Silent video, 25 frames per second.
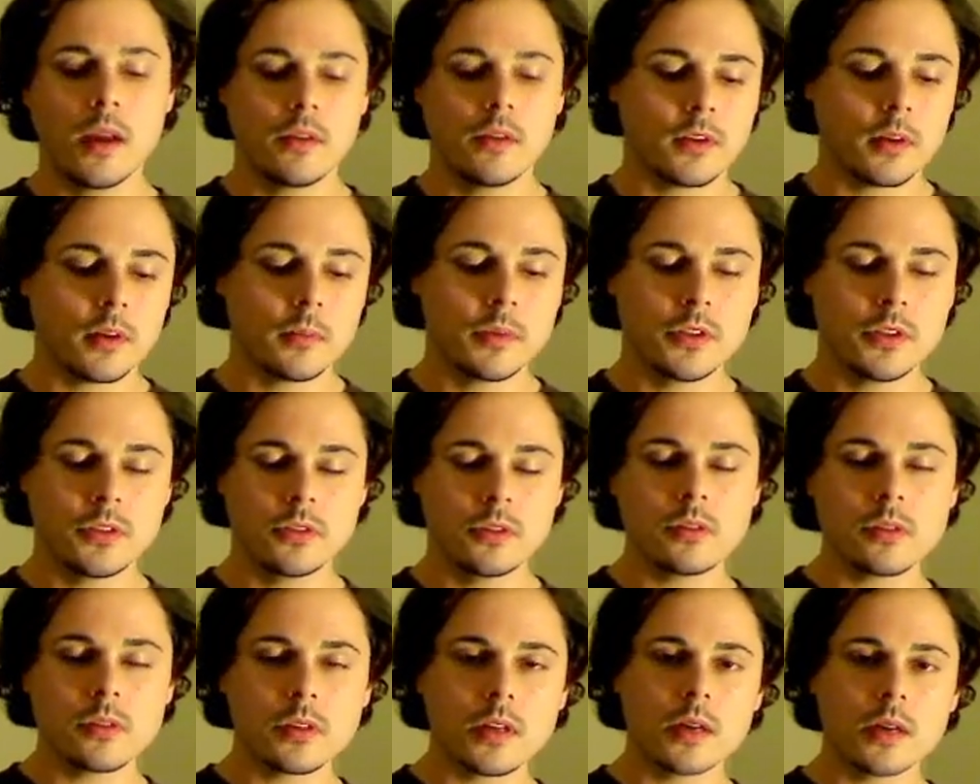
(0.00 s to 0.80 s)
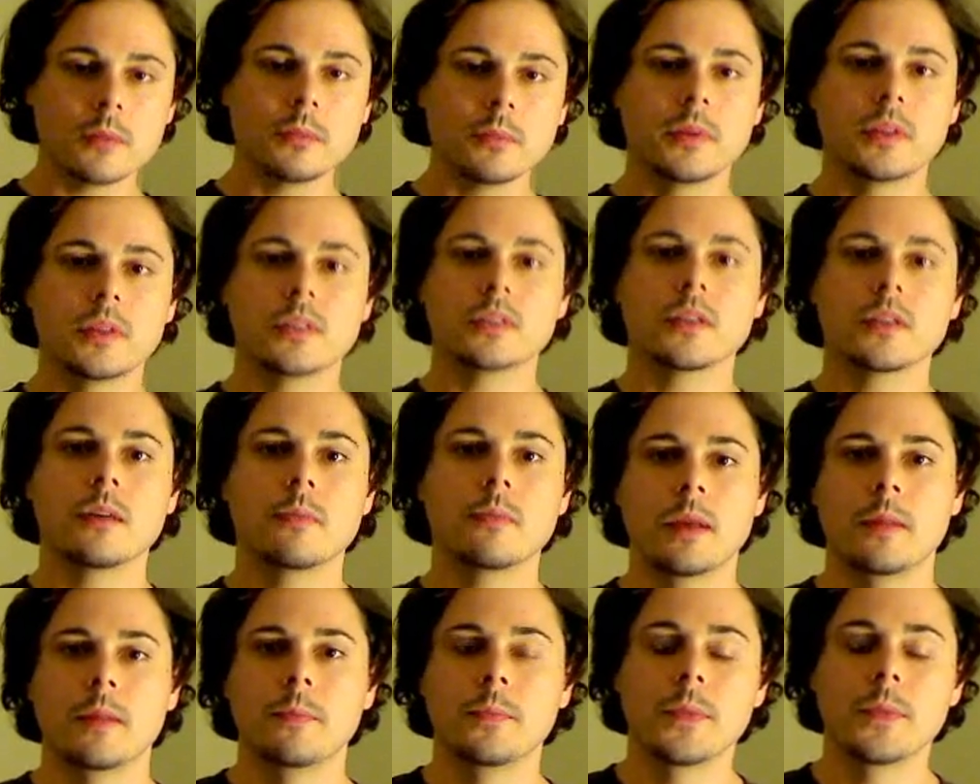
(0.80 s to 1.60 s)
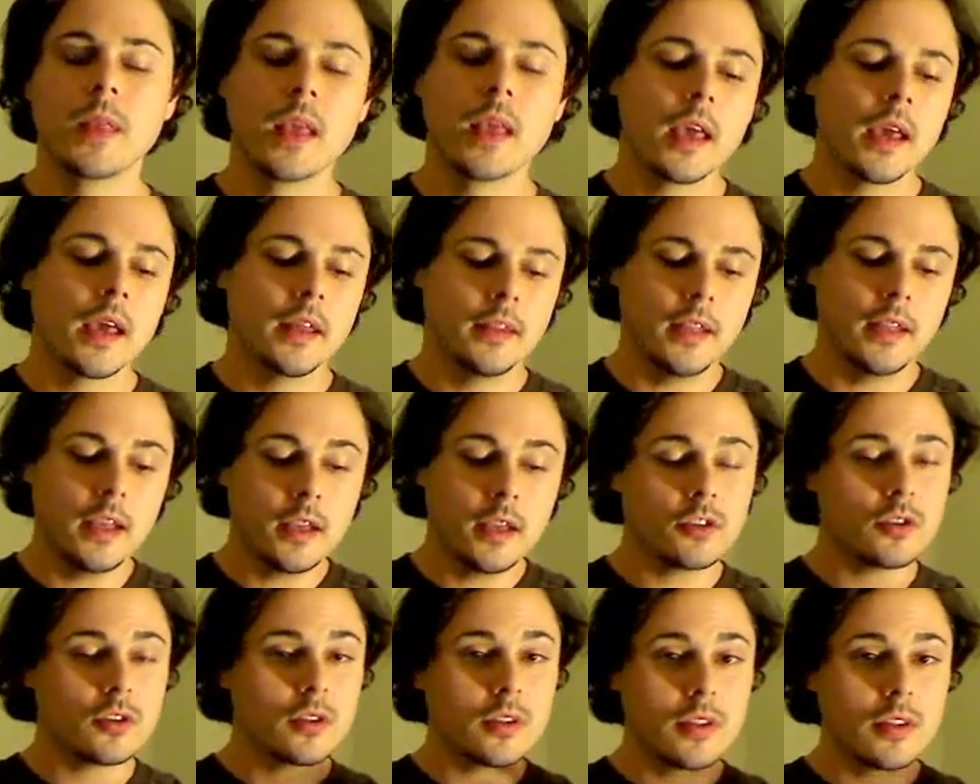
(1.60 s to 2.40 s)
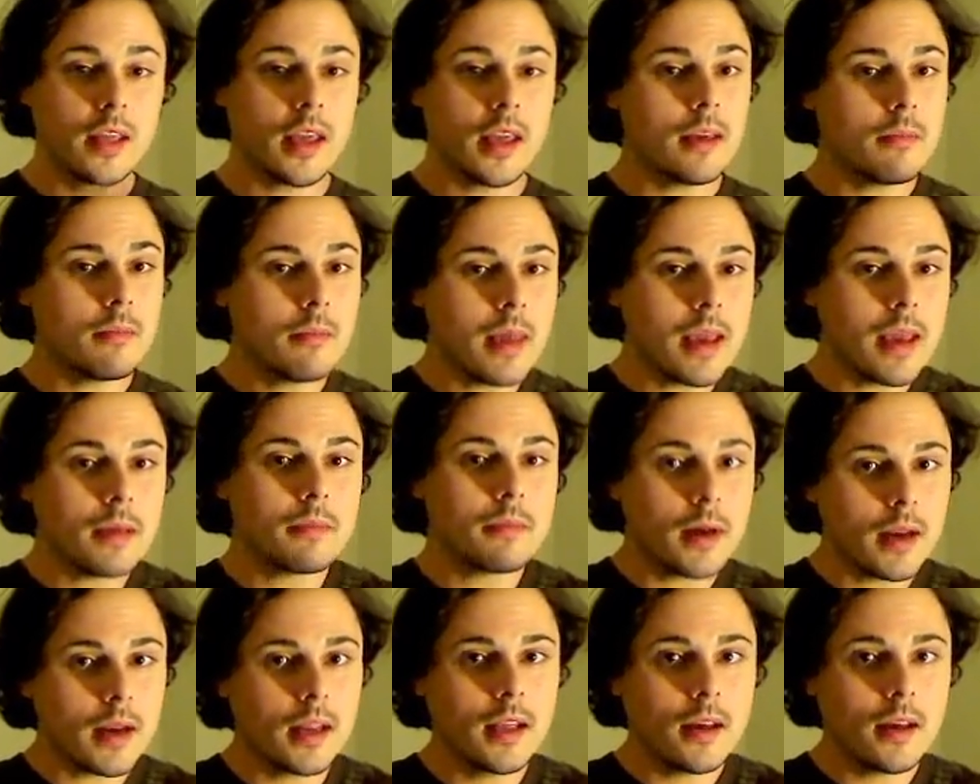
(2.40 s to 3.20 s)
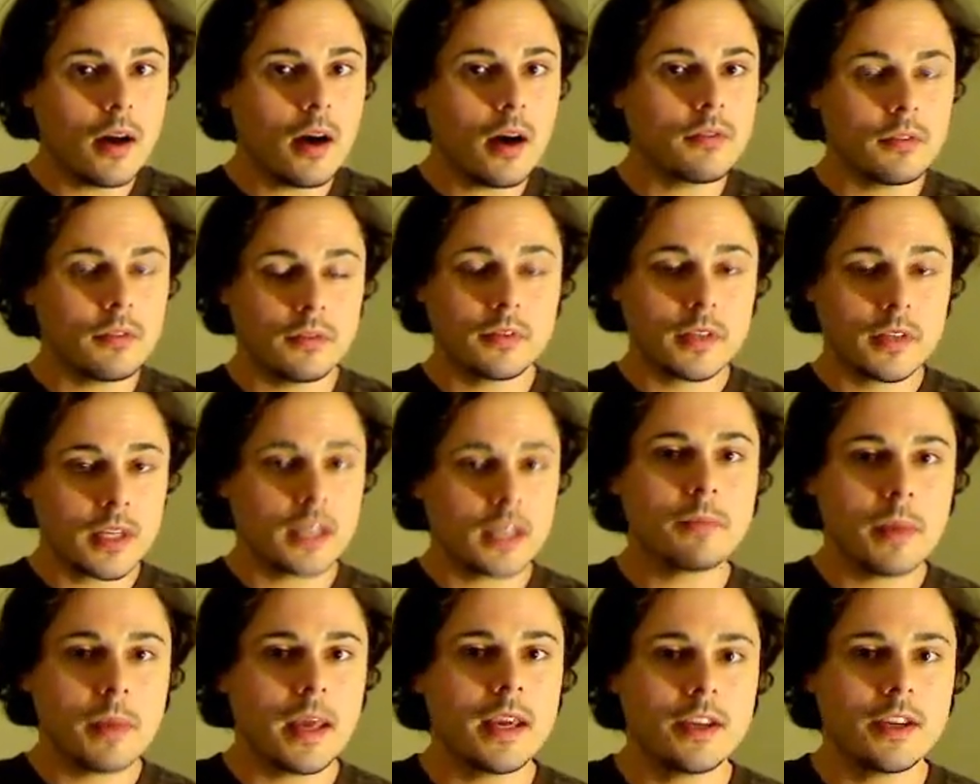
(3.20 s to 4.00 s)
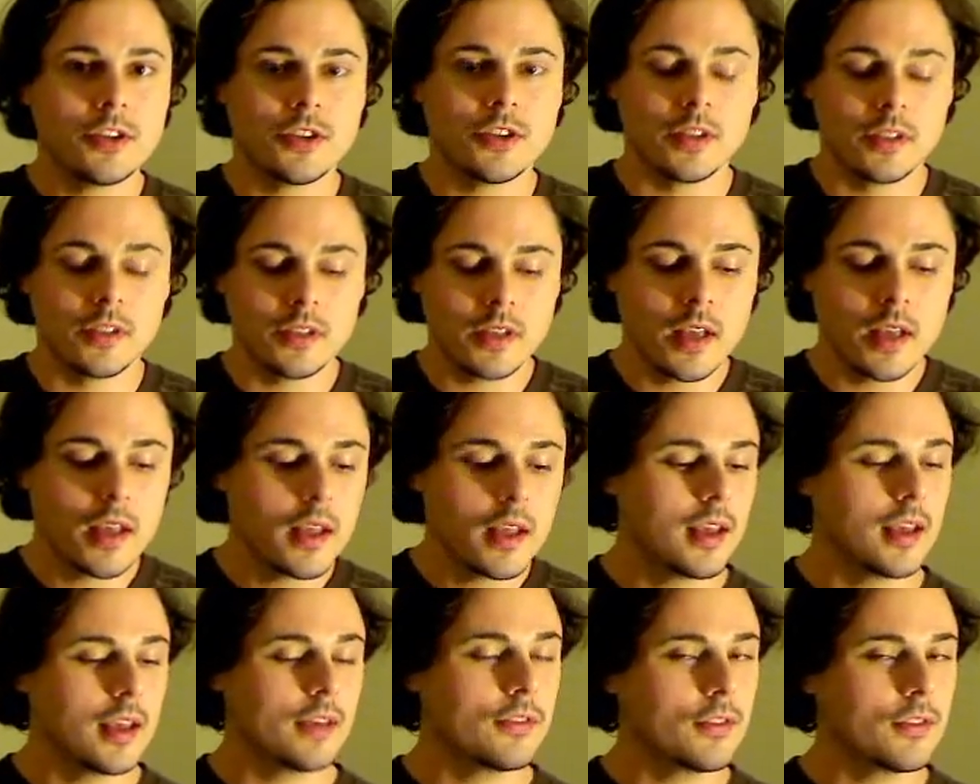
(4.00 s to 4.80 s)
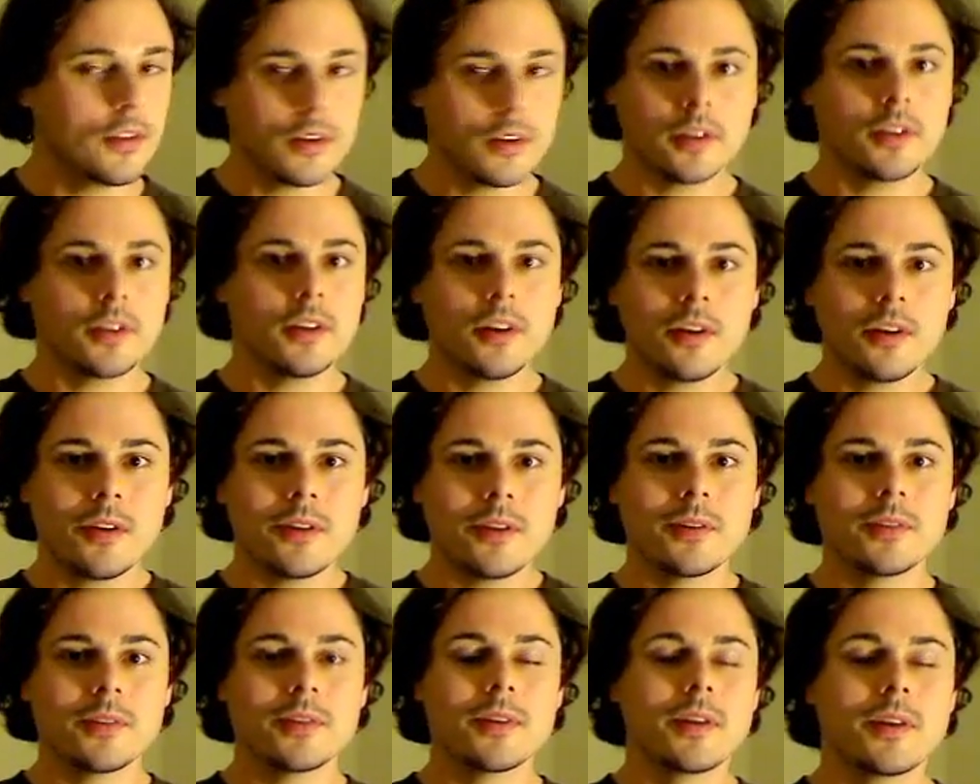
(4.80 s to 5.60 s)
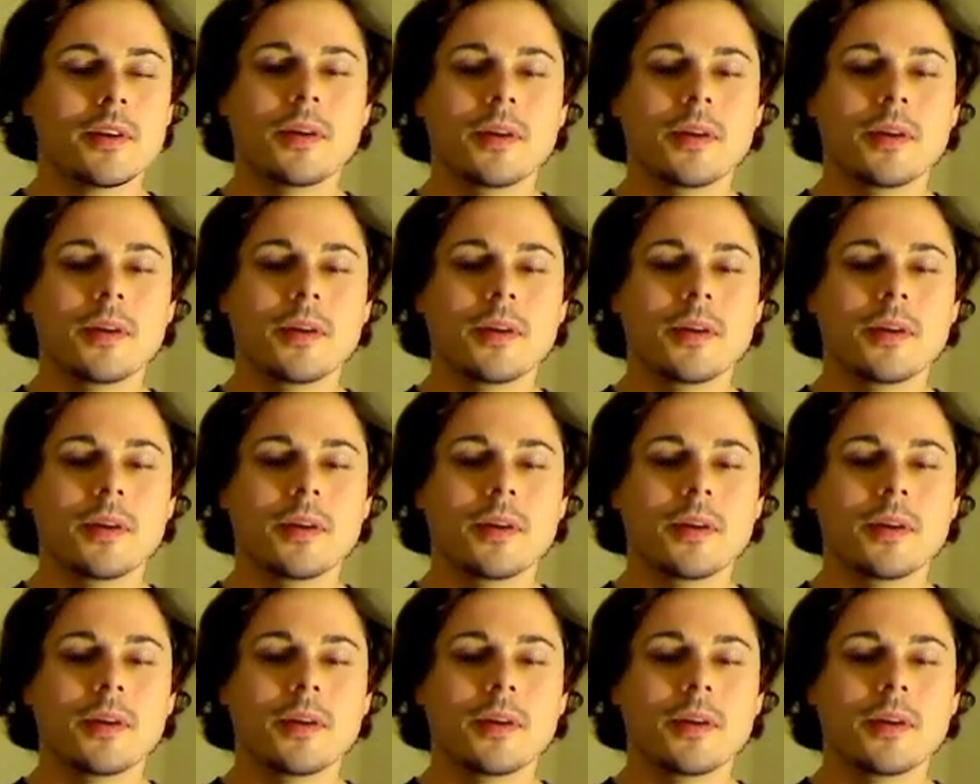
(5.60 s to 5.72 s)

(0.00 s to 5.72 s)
Pharmaceutical companies come in and they make money off of sick patients. If you're cured,